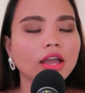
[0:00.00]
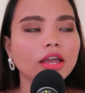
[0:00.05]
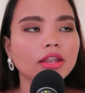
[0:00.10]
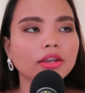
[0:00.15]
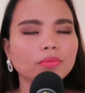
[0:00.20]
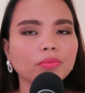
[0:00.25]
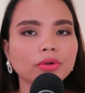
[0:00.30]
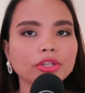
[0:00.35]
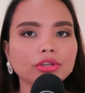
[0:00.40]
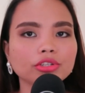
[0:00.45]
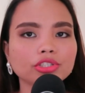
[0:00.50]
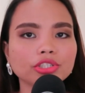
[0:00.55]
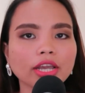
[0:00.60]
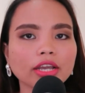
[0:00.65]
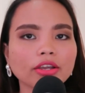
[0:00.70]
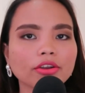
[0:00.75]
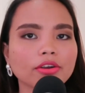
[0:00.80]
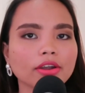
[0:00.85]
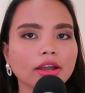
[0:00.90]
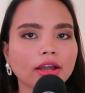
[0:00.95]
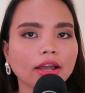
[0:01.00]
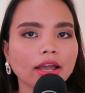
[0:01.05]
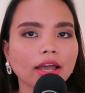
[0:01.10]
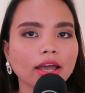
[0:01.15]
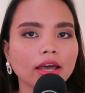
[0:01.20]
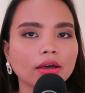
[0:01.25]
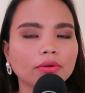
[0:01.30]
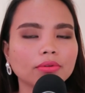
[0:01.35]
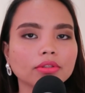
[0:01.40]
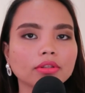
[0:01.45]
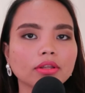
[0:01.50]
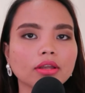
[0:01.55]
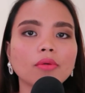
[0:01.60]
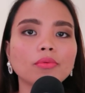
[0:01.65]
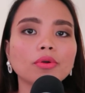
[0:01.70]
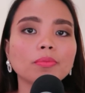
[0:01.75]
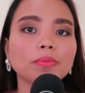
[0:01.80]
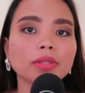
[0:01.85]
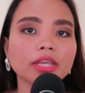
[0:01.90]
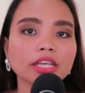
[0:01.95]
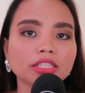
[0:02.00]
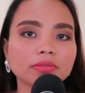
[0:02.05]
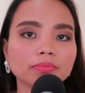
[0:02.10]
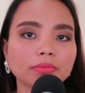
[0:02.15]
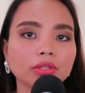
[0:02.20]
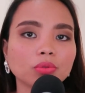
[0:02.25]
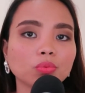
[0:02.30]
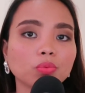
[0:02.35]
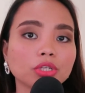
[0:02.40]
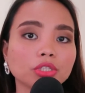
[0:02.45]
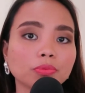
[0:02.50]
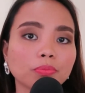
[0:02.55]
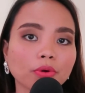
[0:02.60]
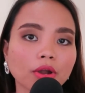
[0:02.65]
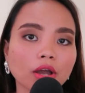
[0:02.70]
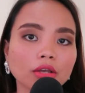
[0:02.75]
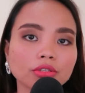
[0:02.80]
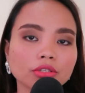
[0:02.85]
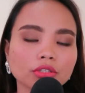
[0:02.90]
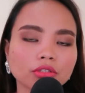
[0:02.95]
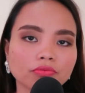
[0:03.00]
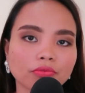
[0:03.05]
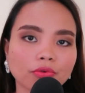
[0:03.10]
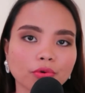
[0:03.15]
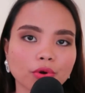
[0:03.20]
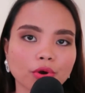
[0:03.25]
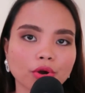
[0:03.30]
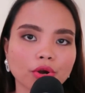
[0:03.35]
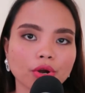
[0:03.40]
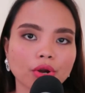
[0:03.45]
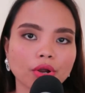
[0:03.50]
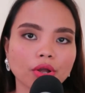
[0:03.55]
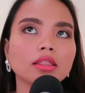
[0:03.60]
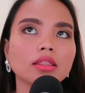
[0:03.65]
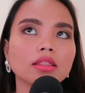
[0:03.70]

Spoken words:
And when you check her account, a replacement was processed for her.